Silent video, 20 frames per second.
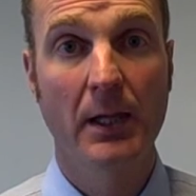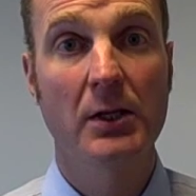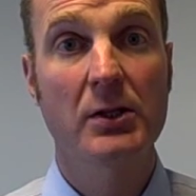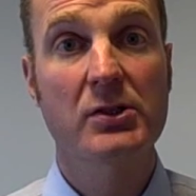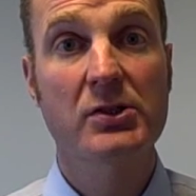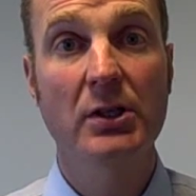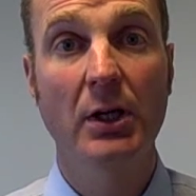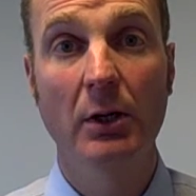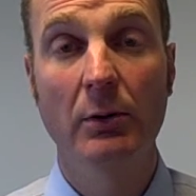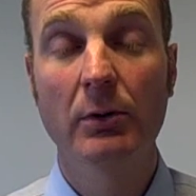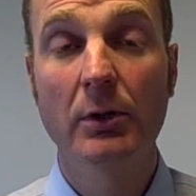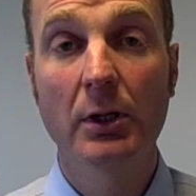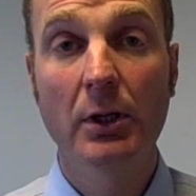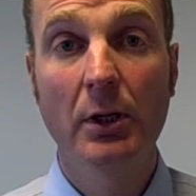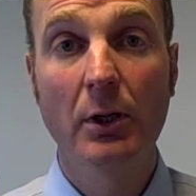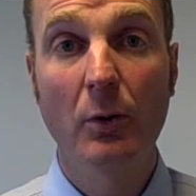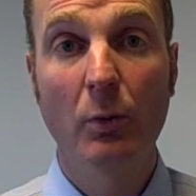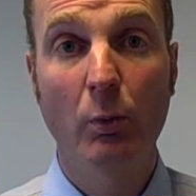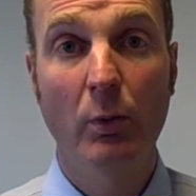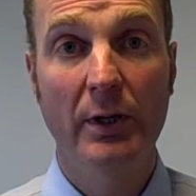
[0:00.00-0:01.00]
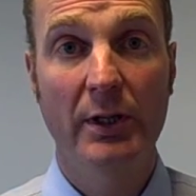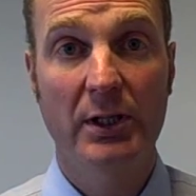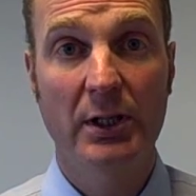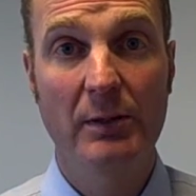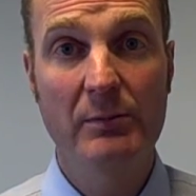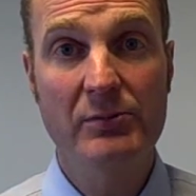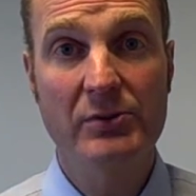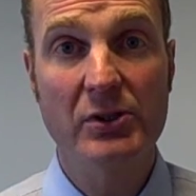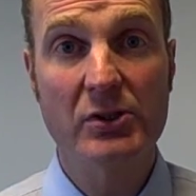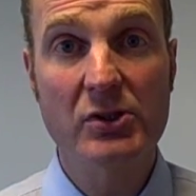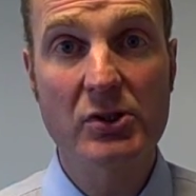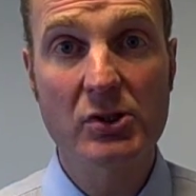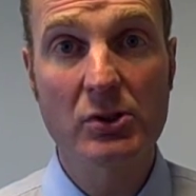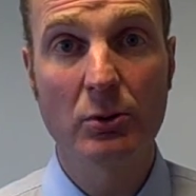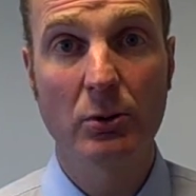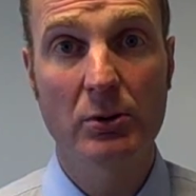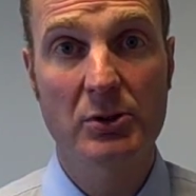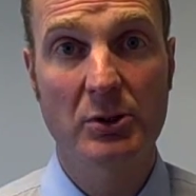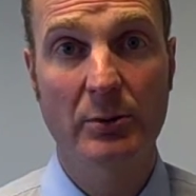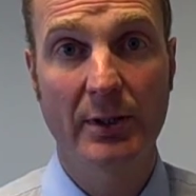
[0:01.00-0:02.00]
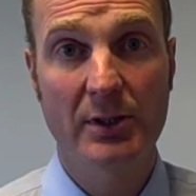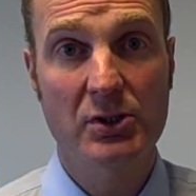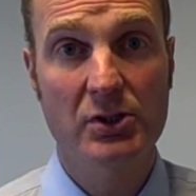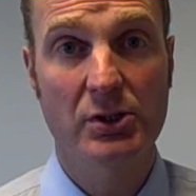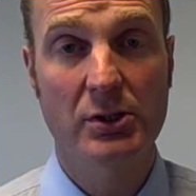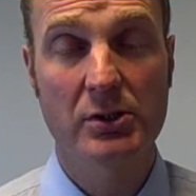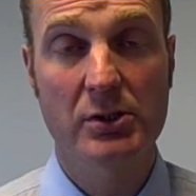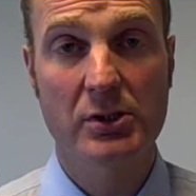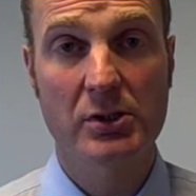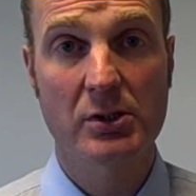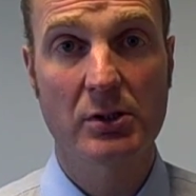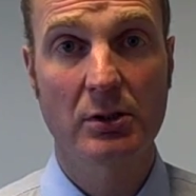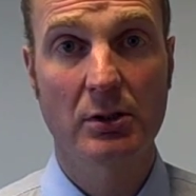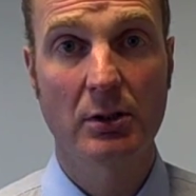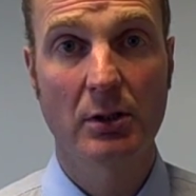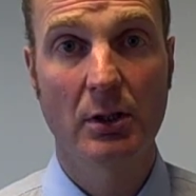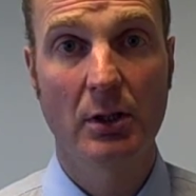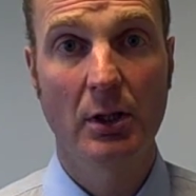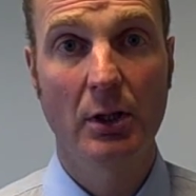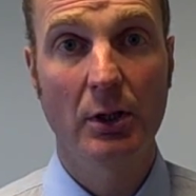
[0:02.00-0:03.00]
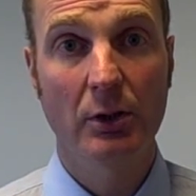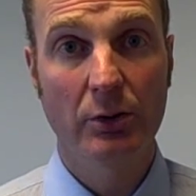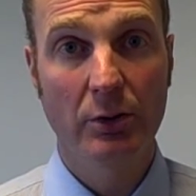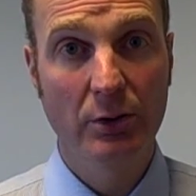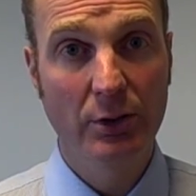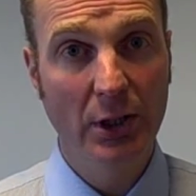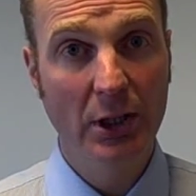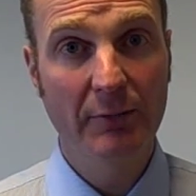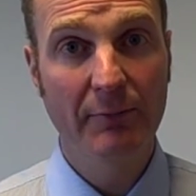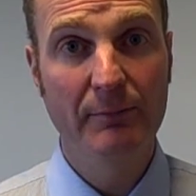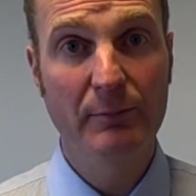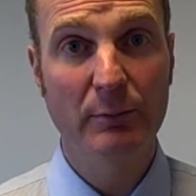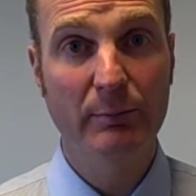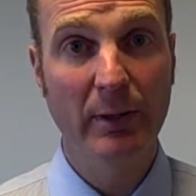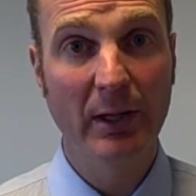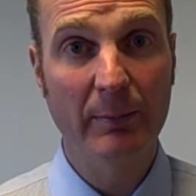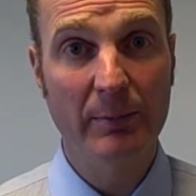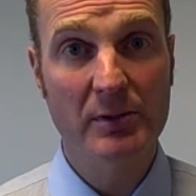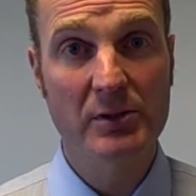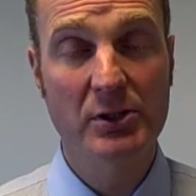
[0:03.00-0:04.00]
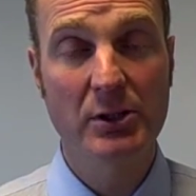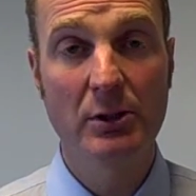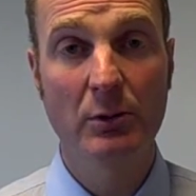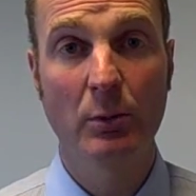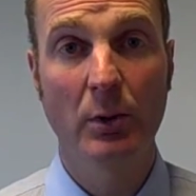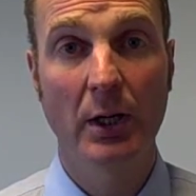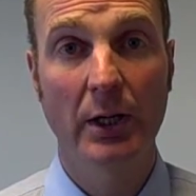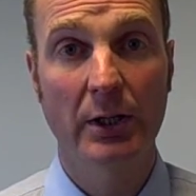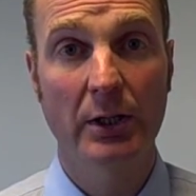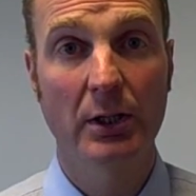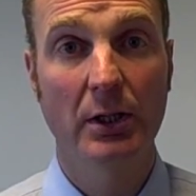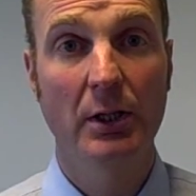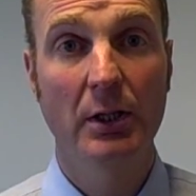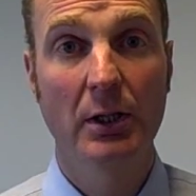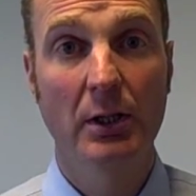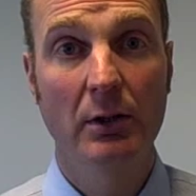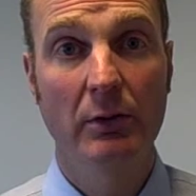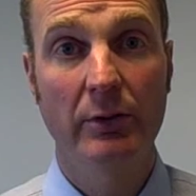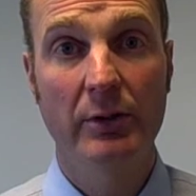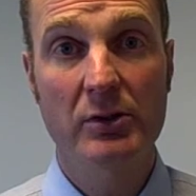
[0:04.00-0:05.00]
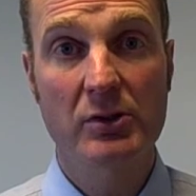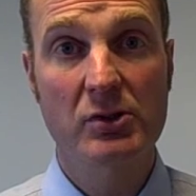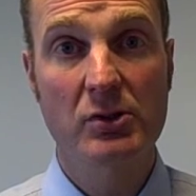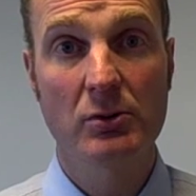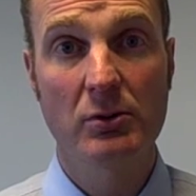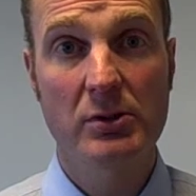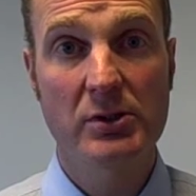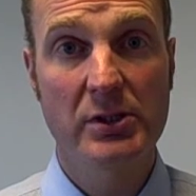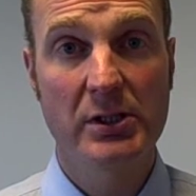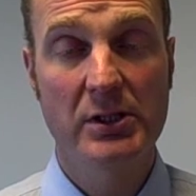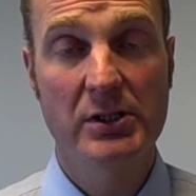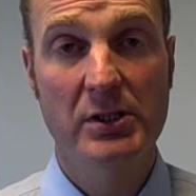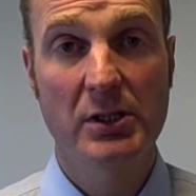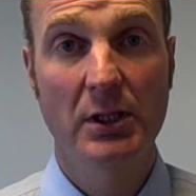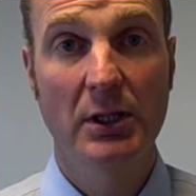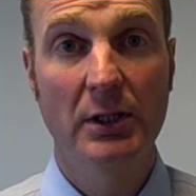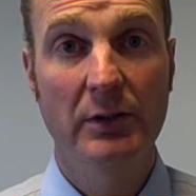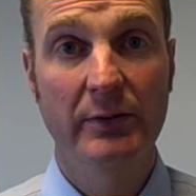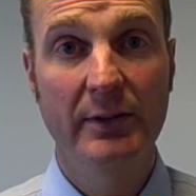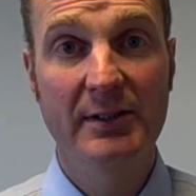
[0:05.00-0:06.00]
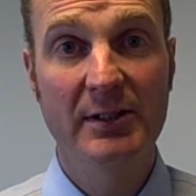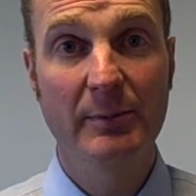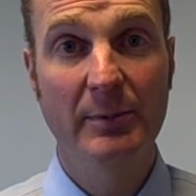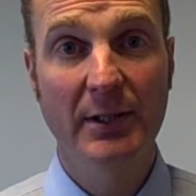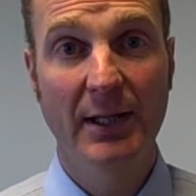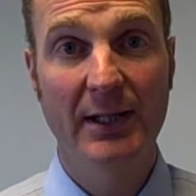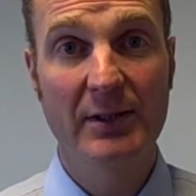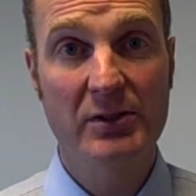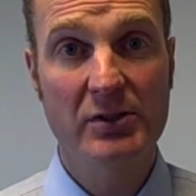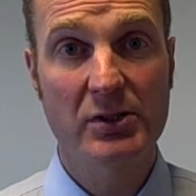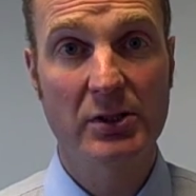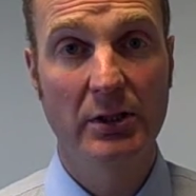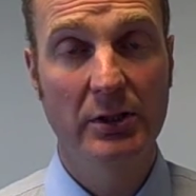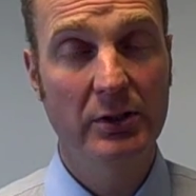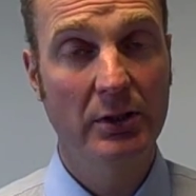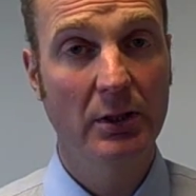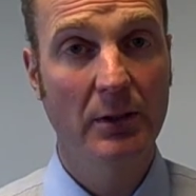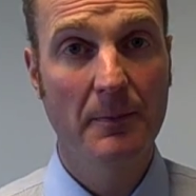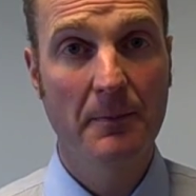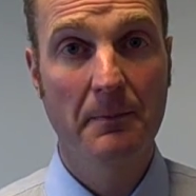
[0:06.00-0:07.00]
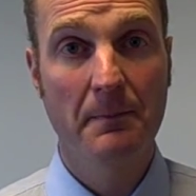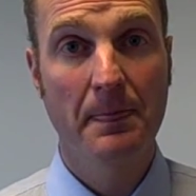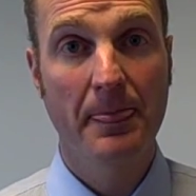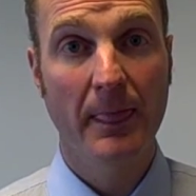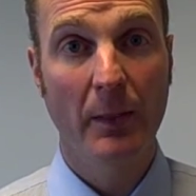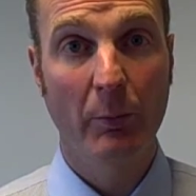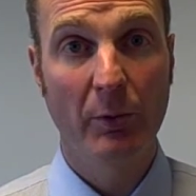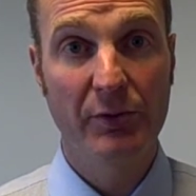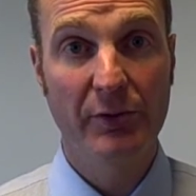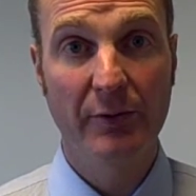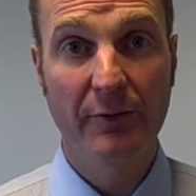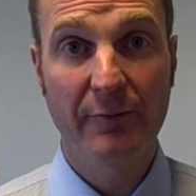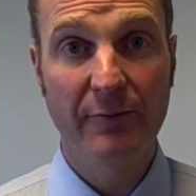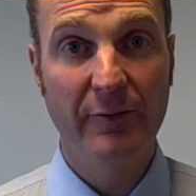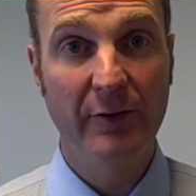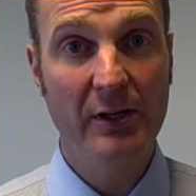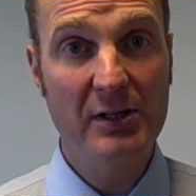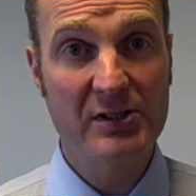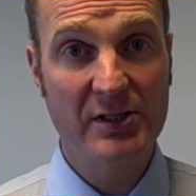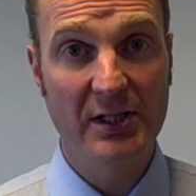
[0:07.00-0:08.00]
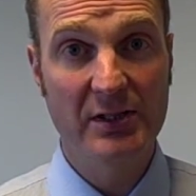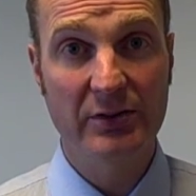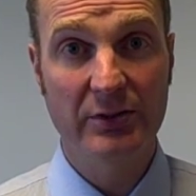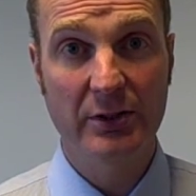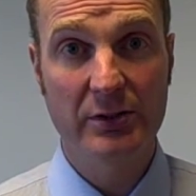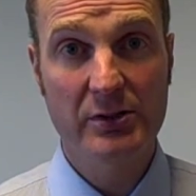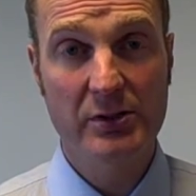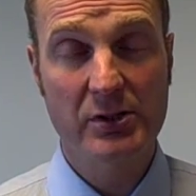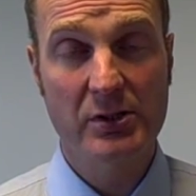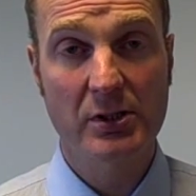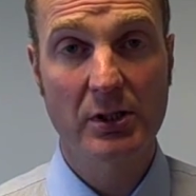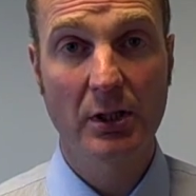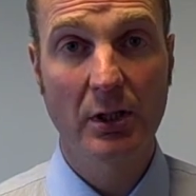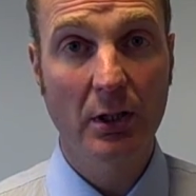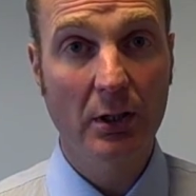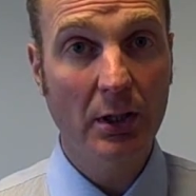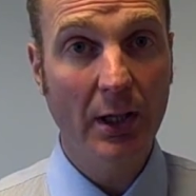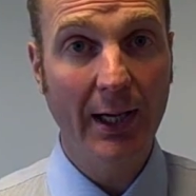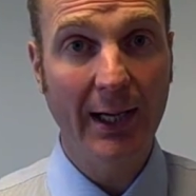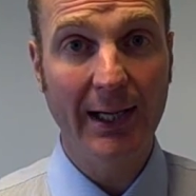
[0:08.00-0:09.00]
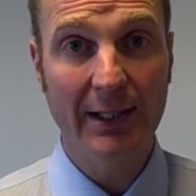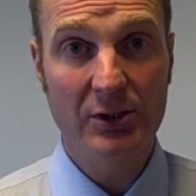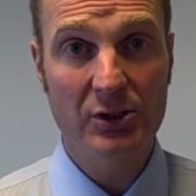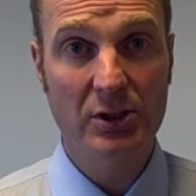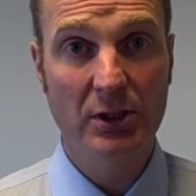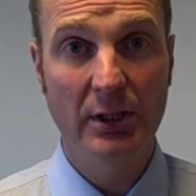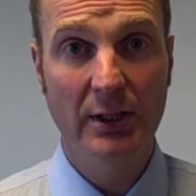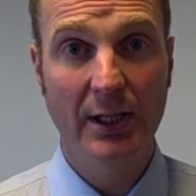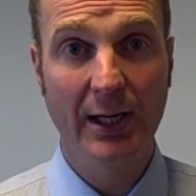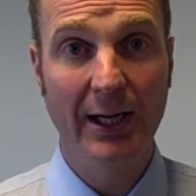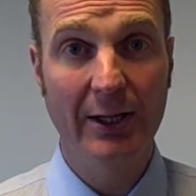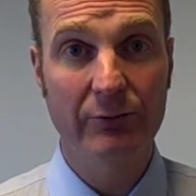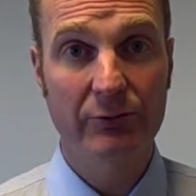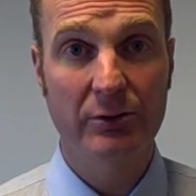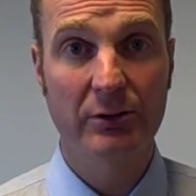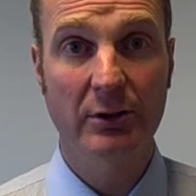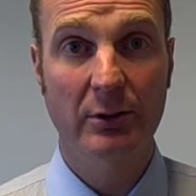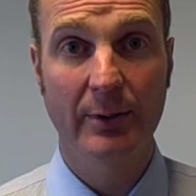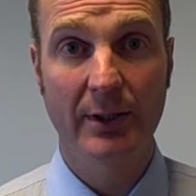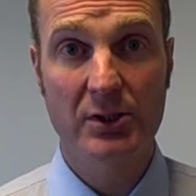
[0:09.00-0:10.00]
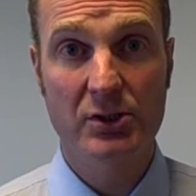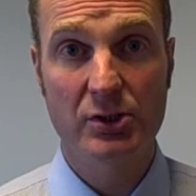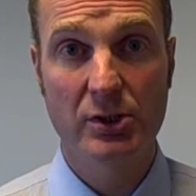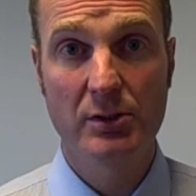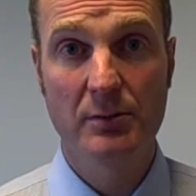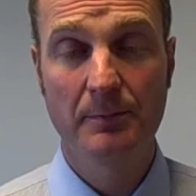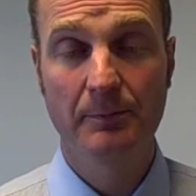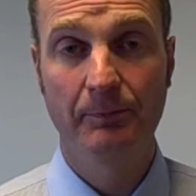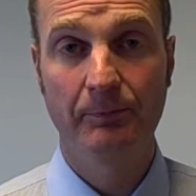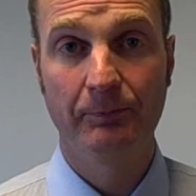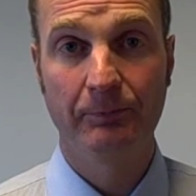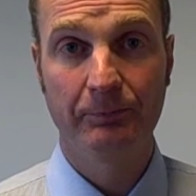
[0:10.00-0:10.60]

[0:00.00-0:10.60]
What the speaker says: So, when it comes to source questions, you know from your paper 2 work that sources need to be answered with the first sentence actually answering the question.